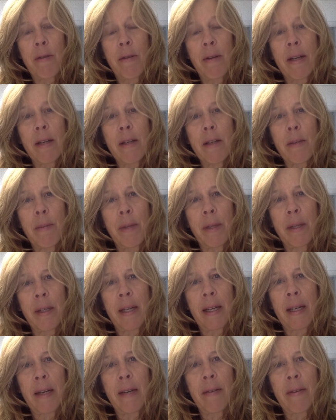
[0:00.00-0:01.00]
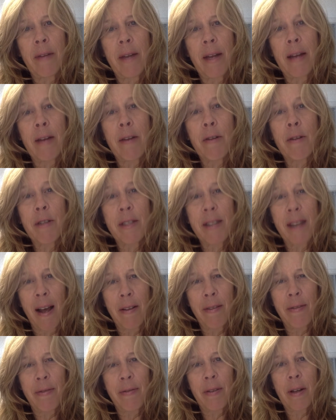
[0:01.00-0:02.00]
need to believe in
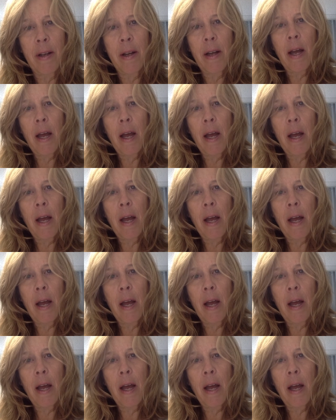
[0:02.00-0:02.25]
yourself